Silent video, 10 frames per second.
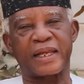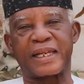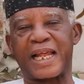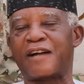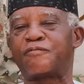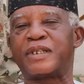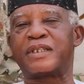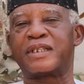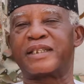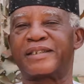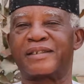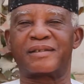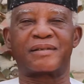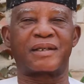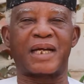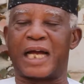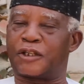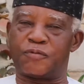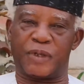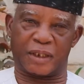There have been
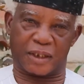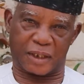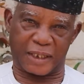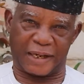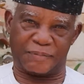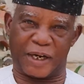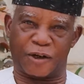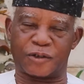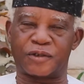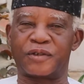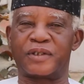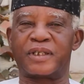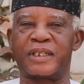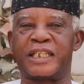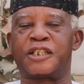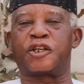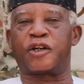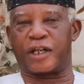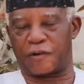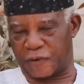arguments about the
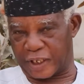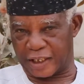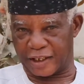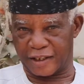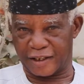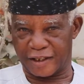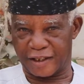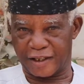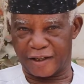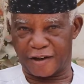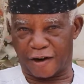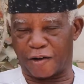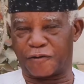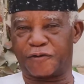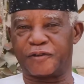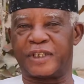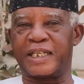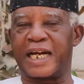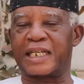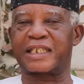geography of the
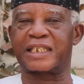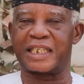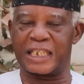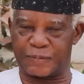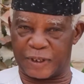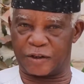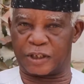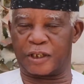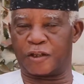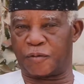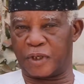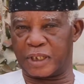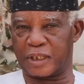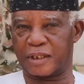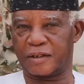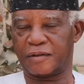next Inspector General of Police.